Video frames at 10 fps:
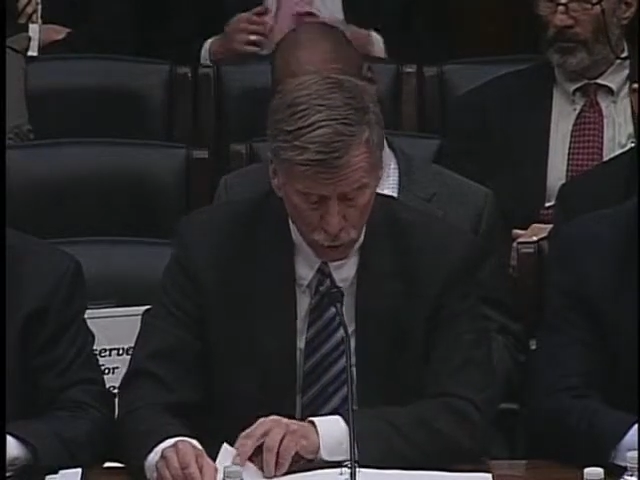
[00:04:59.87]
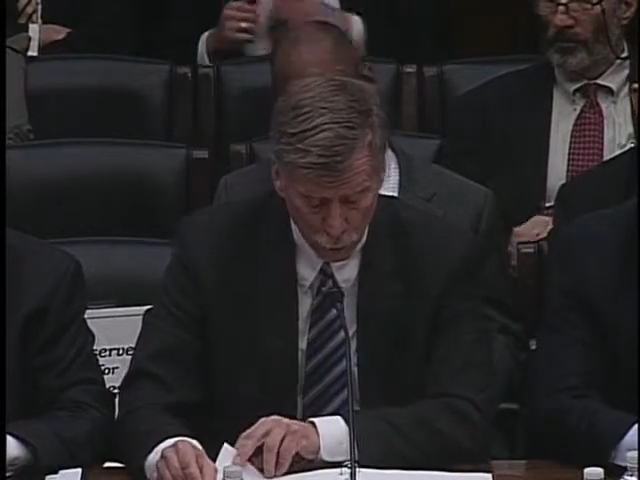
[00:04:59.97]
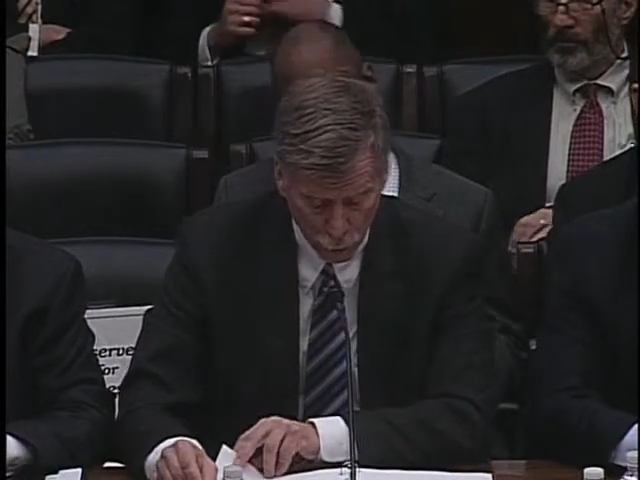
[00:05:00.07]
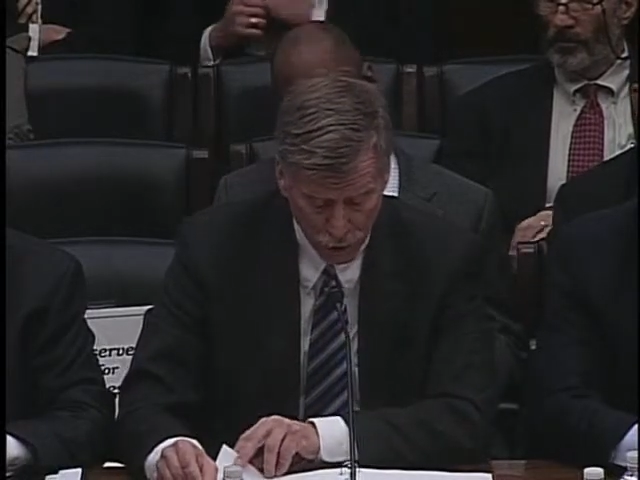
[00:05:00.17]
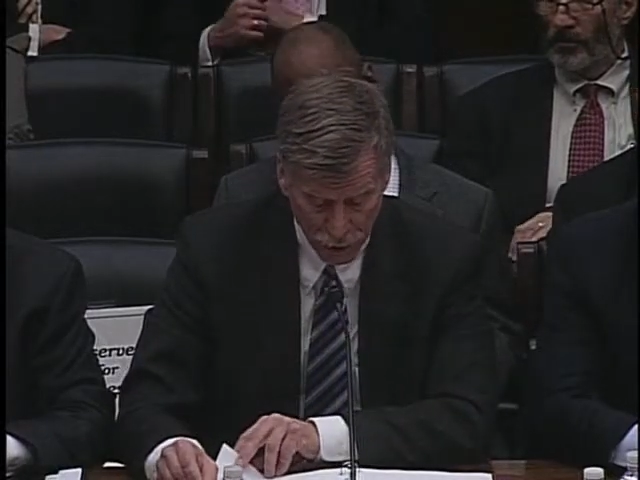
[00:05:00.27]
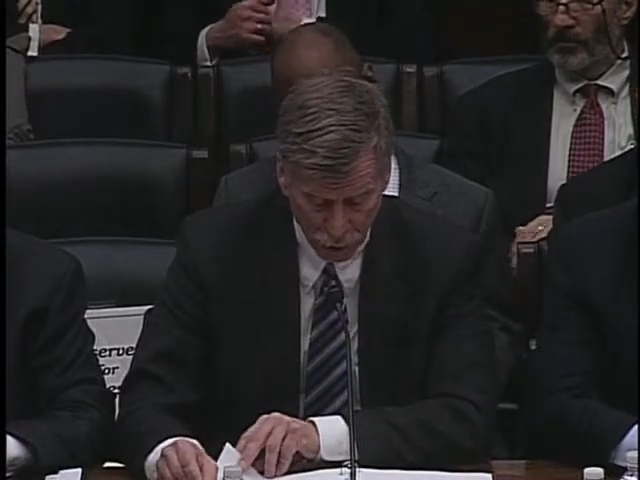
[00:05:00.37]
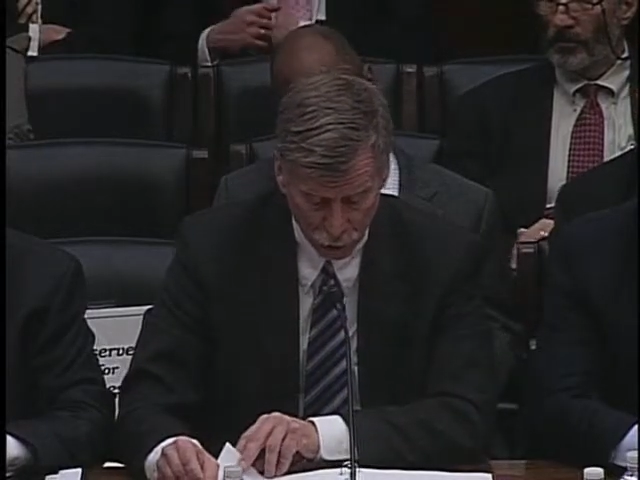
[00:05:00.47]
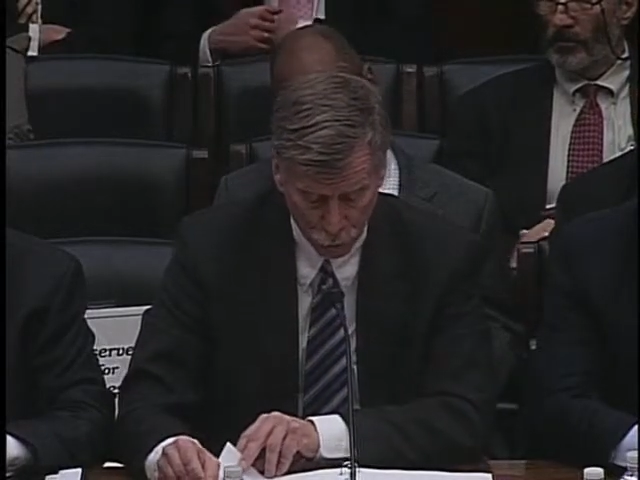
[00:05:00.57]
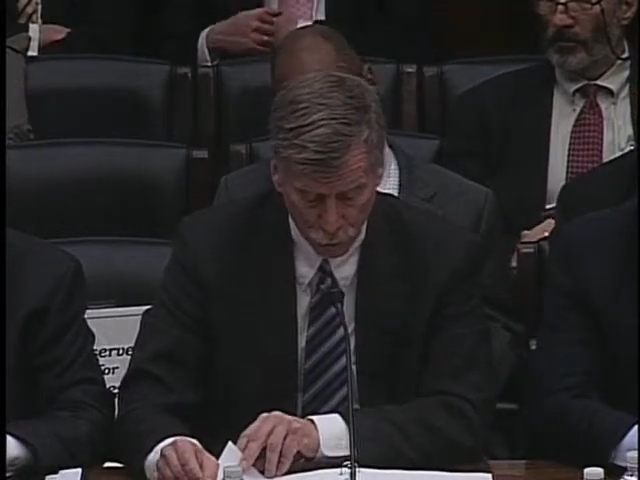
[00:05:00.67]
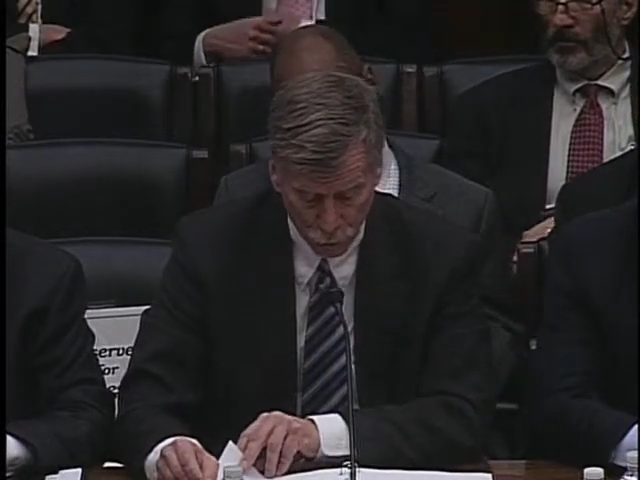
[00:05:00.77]
will be
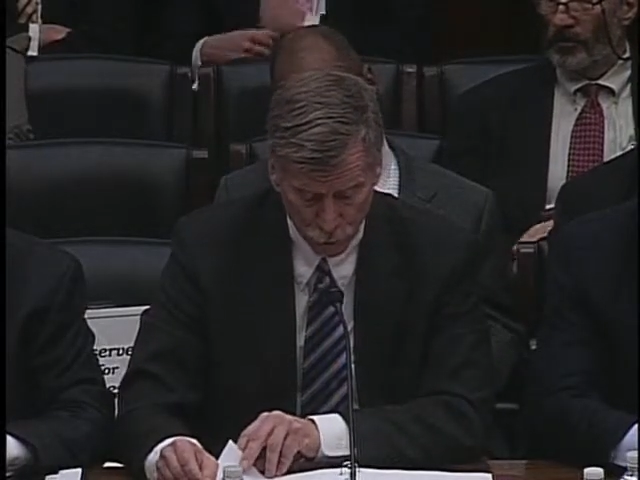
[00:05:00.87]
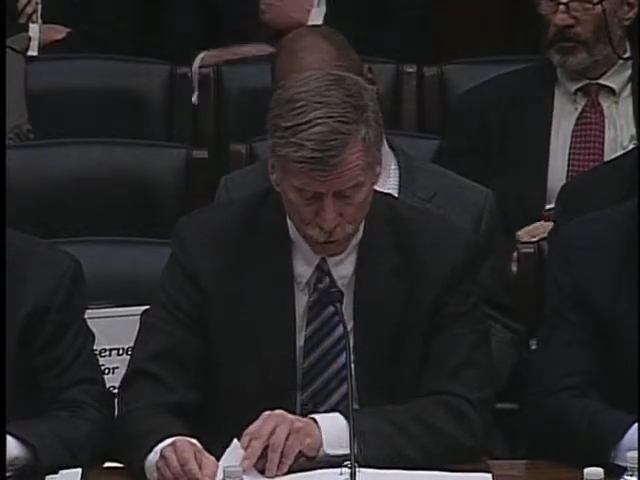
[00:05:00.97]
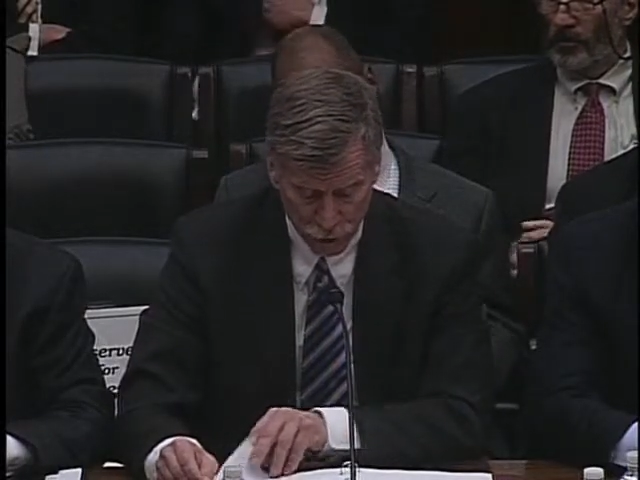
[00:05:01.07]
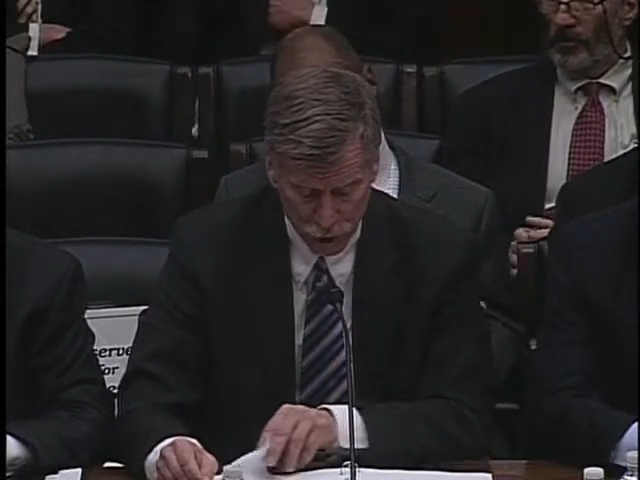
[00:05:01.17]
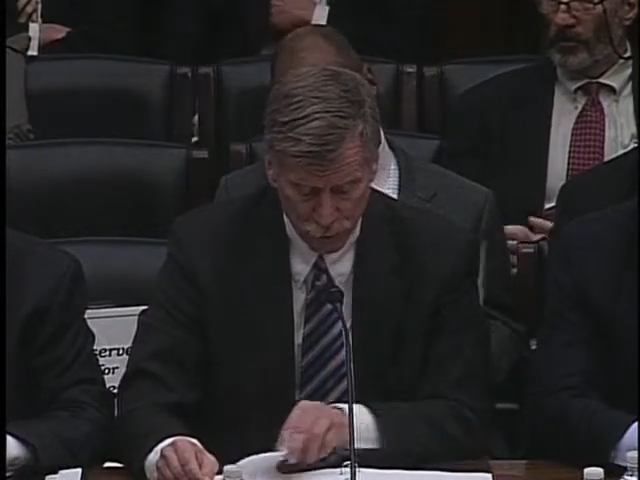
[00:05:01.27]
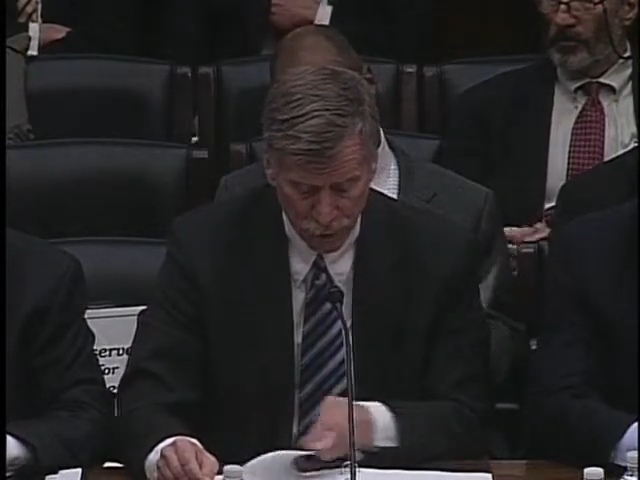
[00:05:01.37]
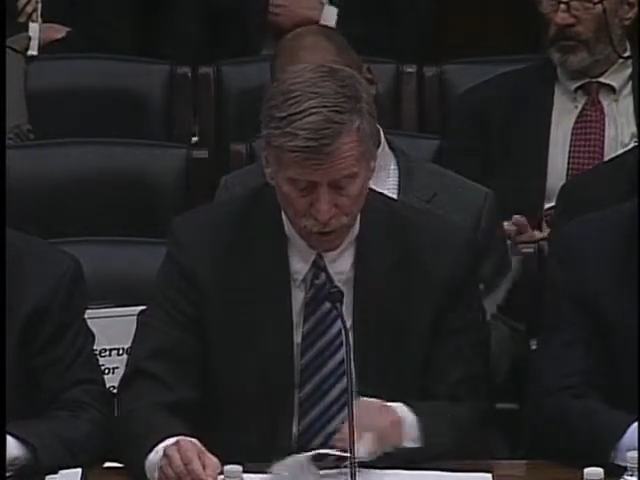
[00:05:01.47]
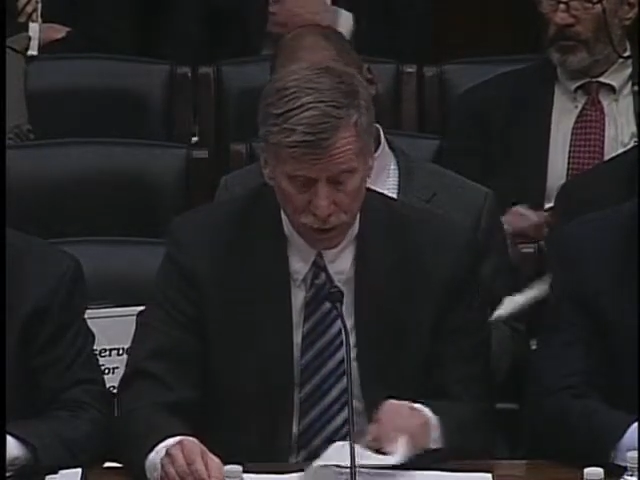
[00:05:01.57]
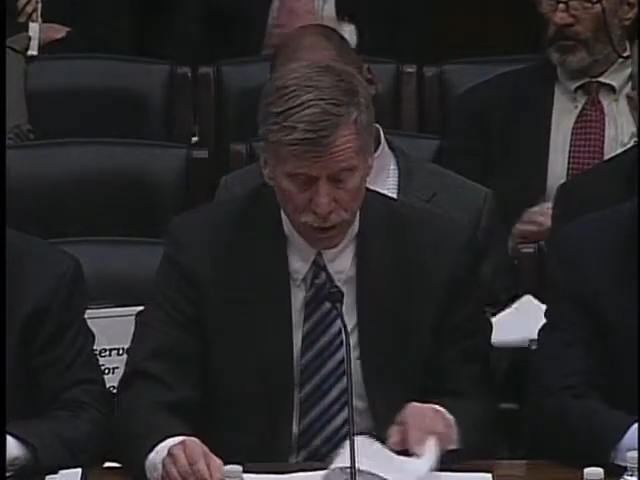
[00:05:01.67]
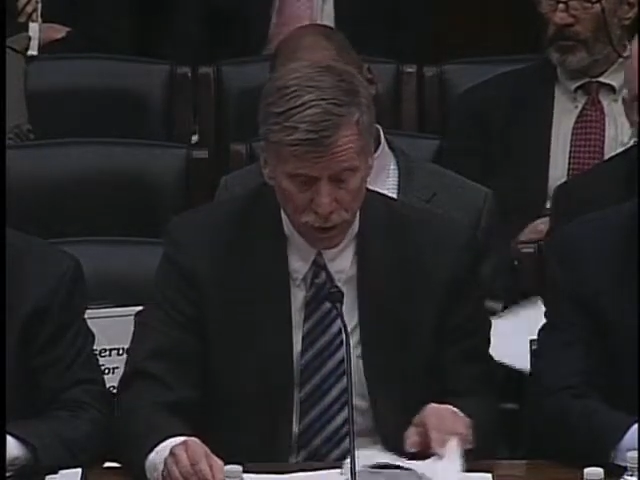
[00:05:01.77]
eligible to participate